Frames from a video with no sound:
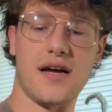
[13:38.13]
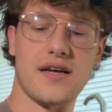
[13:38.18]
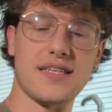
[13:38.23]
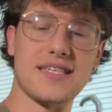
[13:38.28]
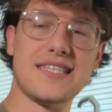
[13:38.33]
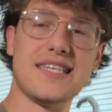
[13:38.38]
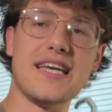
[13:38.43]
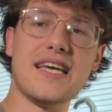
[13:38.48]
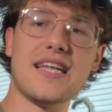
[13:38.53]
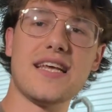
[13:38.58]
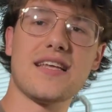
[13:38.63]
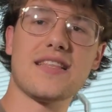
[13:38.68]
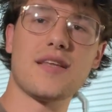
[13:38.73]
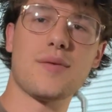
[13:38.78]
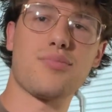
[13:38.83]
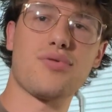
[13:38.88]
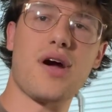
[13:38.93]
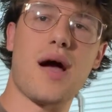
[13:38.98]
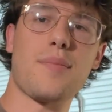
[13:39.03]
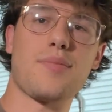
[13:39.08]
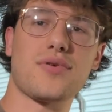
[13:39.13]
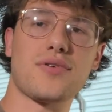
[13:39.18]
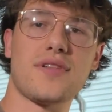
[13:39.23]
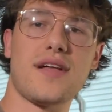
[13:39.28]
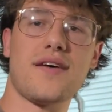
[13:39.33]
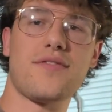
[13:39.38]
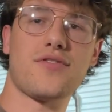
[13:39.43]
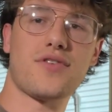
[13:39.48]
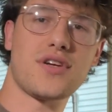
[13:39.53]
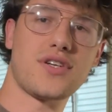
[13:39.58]
getting the proper
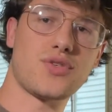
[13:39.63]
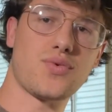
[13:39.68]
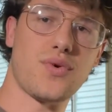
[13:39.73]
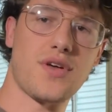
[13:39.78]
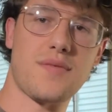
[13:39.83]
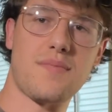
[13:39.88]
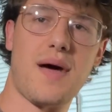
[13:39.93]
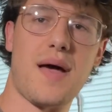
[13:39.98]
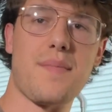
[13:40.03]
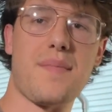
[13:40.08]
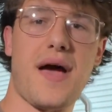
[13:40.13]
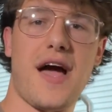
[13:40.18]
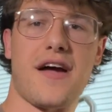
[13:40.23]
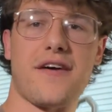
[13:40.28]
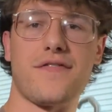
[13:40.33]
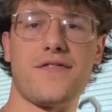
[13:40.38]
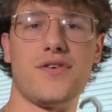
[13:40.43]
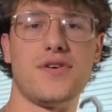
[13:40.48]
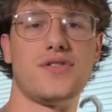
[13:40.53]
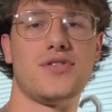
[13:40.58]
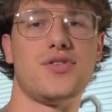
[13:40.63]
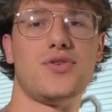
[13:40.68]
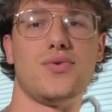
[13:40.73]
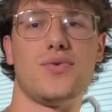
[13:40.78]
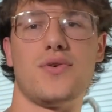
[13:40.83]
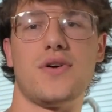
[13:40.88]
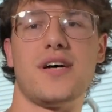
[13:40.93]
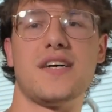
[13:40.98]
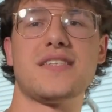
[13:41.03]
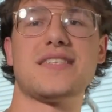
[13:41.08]
leverage with my back foot
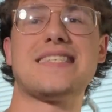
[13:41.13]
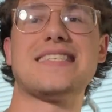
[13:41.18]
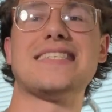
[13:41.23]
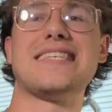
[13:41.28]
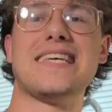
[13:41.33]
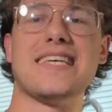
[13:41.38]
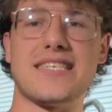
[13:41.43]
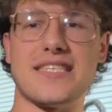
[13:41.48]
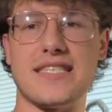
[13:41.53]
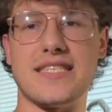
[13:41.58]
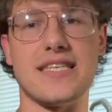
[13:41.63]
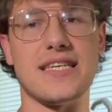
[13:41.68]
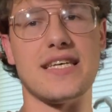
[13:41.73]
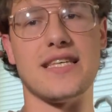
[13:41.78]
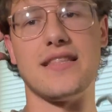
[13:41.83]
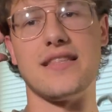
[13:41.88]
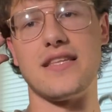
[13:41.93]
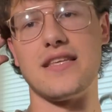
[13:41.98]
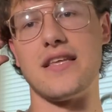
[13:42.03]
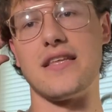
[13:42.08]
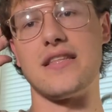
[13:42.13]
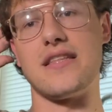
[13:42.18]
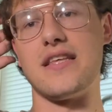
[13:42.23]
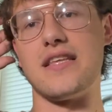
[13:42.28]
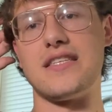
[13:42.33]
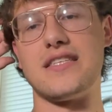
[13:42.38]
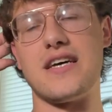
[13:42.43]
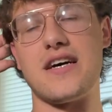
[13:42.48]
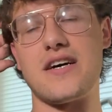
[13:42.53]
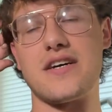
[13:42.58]
to assist in
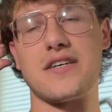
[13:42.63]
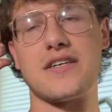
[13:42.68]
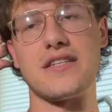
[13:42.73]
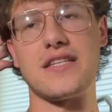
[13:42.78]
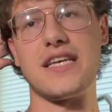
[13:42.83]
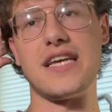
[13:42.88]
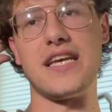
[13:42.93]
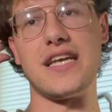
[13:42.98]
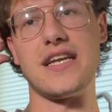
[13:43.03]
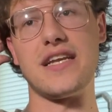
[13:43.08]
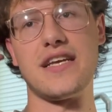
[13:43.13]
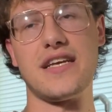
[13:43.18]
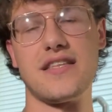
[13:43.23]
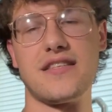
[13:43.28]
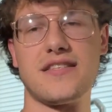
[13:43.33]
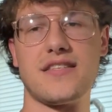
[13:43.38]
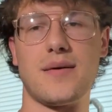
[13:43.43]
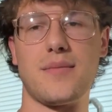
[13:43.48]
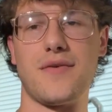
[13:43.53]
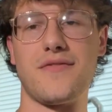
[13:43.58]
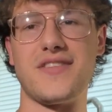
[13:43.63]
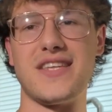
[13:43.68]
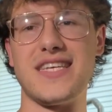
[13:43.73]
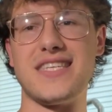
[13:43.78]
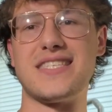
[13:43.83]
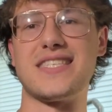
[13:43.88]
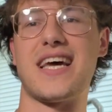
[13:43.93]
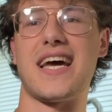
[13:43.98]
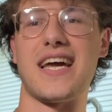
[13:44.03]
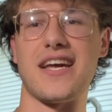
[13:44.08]
the tuck lean in some of the
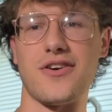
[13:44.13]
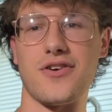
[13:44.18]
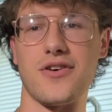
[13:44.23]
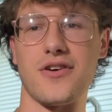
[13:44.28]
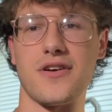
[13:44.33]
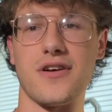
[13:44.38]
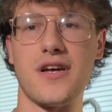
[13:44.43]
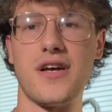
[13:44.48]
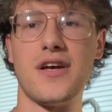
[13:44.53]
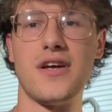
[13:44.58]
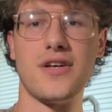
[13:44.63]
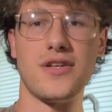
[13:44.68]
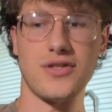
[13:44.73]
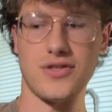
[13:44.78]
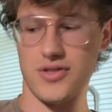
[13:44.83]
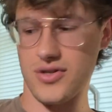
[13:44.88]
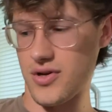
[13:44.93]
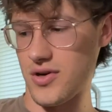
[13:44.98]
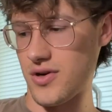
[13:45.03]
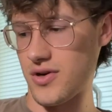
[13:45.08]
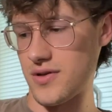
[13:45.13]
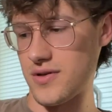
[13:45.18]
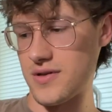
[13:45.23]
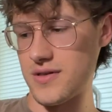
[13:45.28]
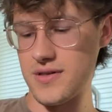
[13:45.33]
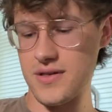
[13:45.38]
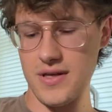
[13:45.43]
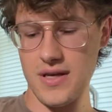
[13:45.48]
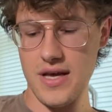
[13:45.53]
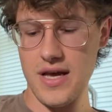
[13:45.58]
tighter
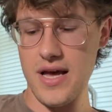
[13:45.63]
turns.